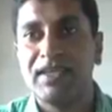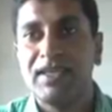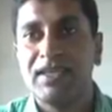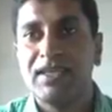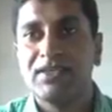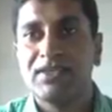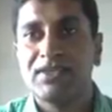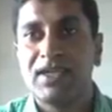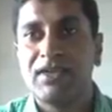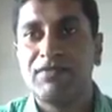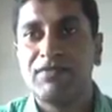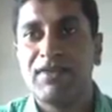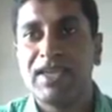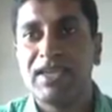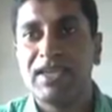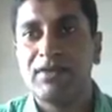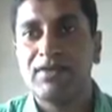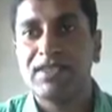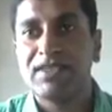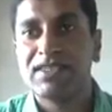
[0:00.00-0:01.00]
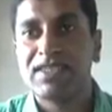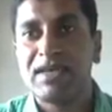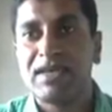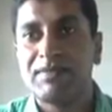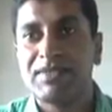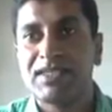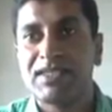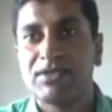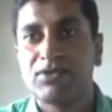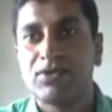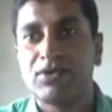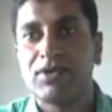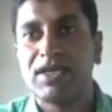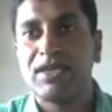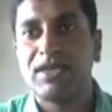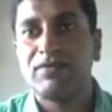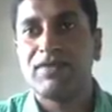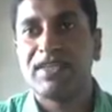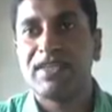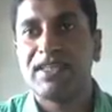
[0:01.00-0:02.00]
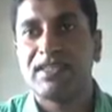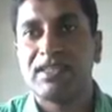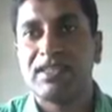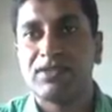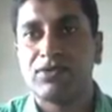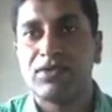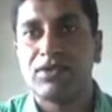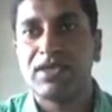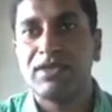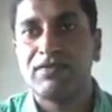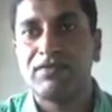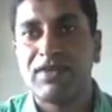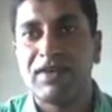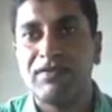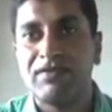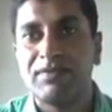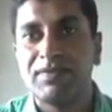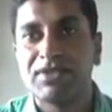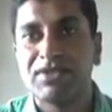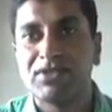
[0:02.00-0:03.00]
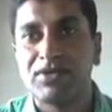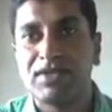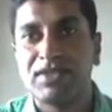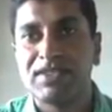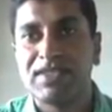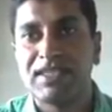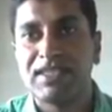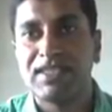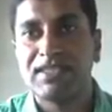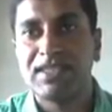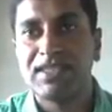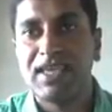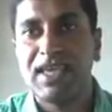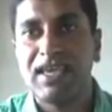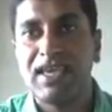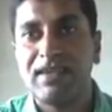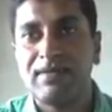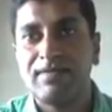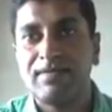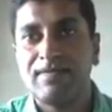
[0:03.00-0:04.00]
So if I give this time as a 25, then the 25 will be stored inside this A.